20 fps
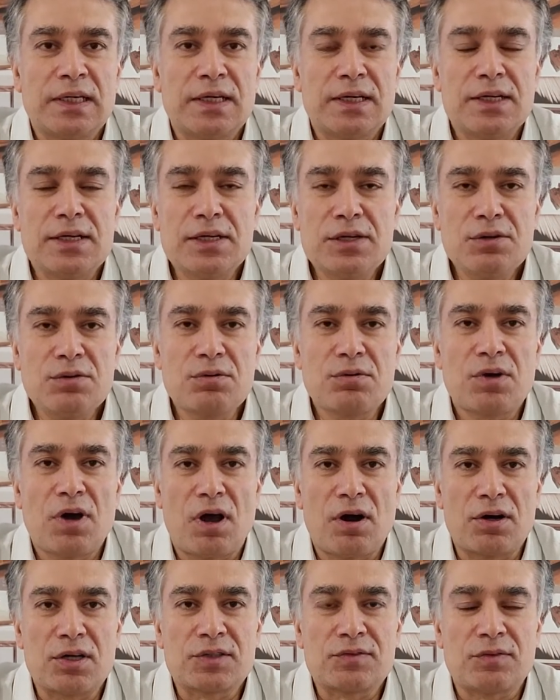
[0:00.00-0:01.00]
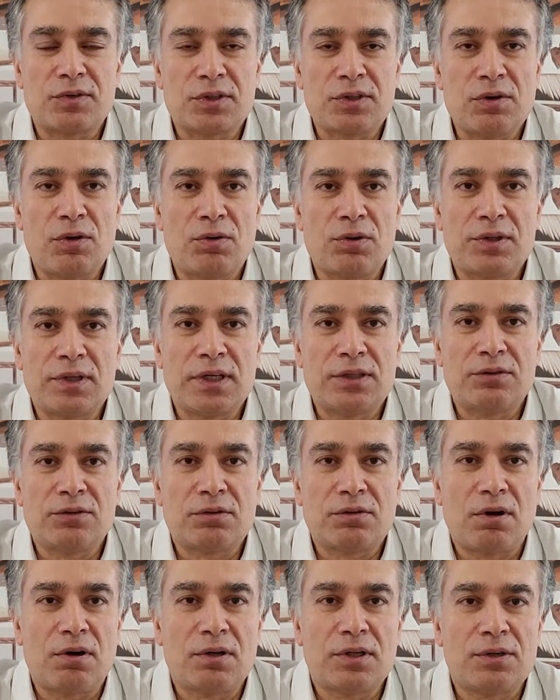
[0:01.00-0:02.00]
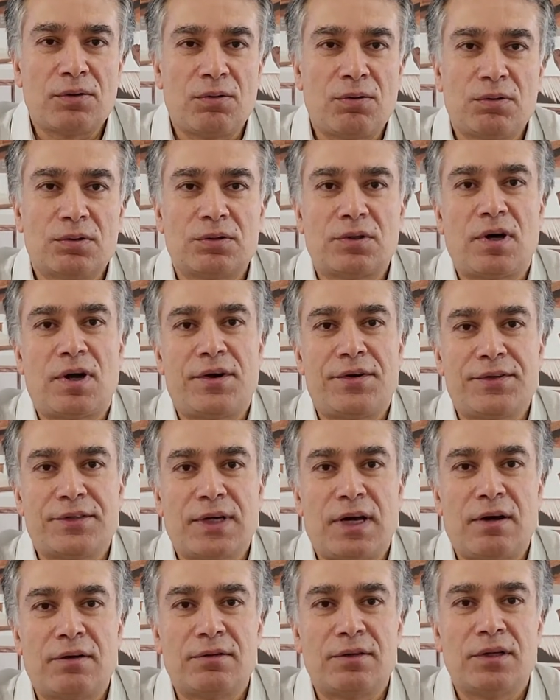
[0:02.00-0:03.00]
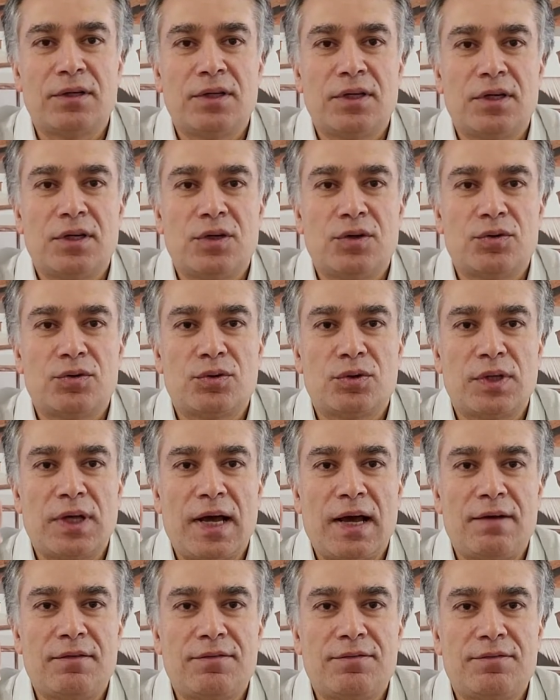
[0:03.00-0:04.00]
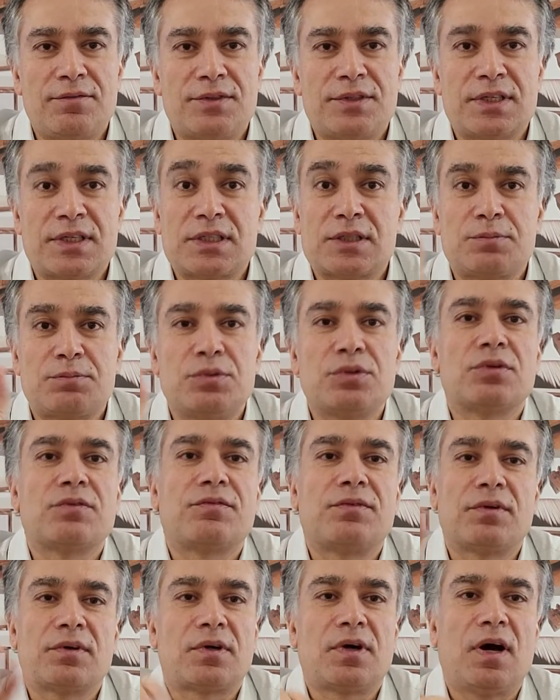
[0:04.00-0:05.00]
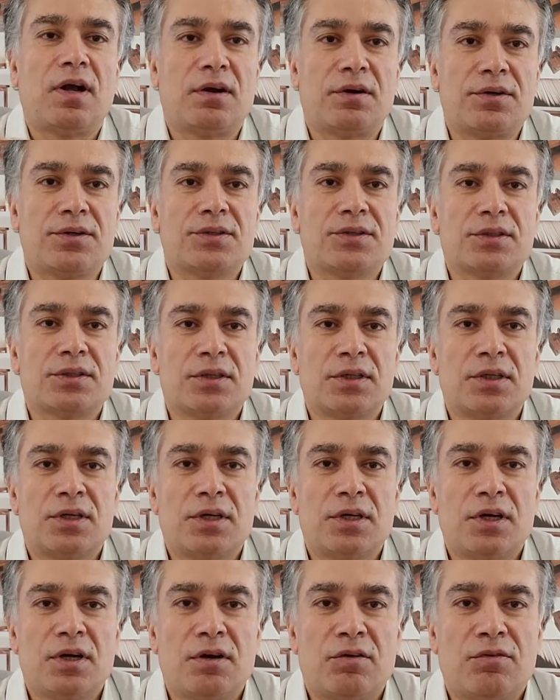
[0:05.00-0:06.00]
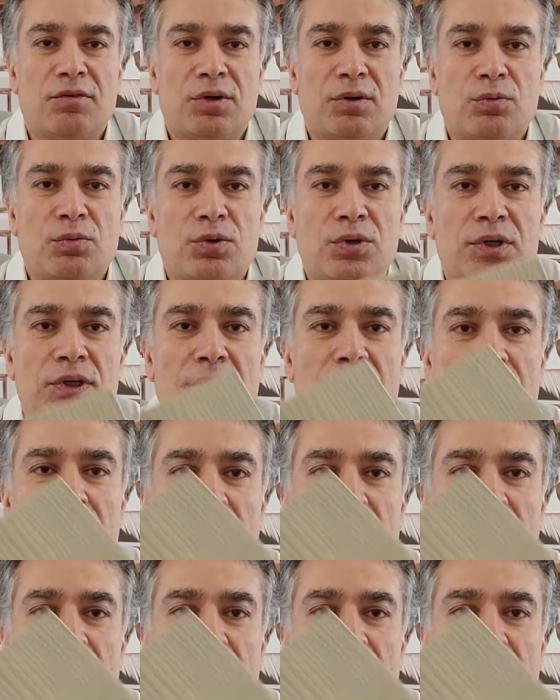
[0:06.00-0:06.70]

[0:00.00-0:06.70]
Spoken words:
new colors for the oak. They took all the old colors out, so they have 6 beautiful colors for the wood.